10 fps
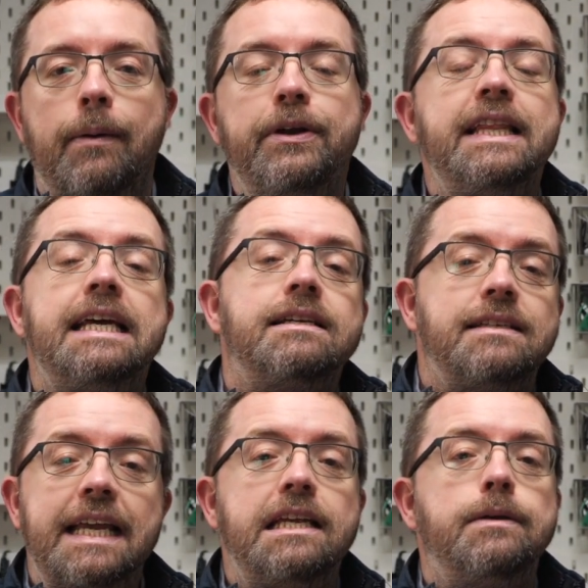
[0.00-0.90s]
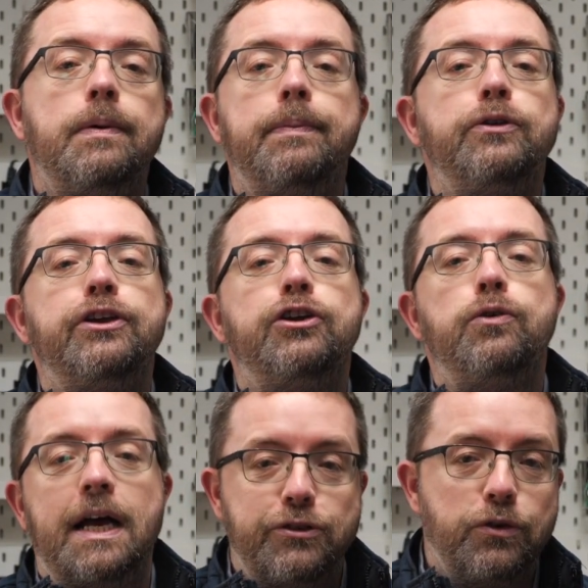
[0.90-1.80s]
I'm really excited to be building new
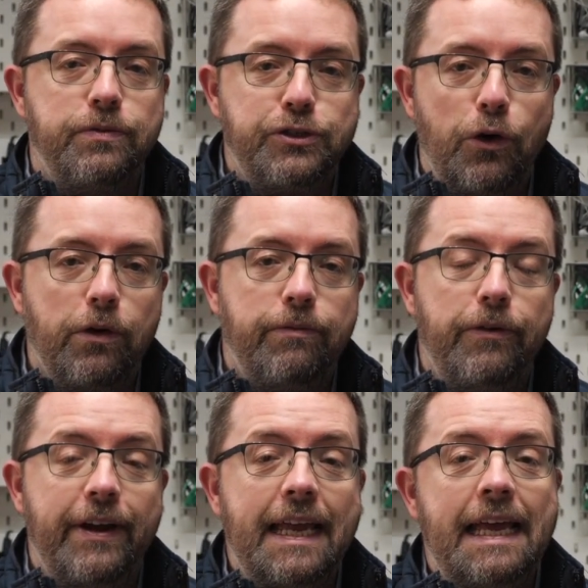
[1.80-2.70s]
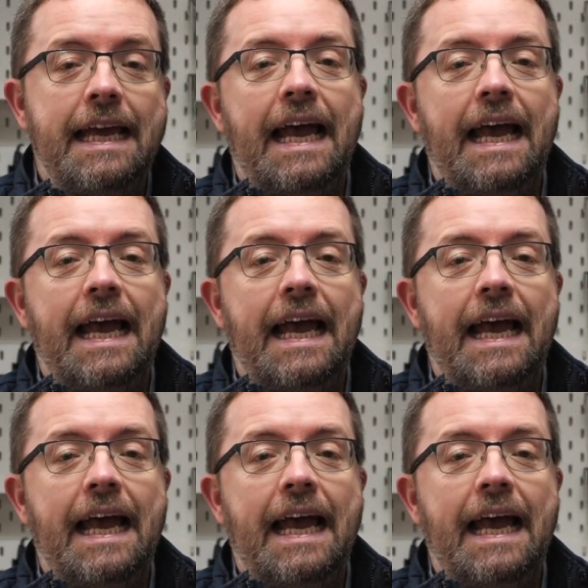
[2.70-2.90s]
astrophotography rig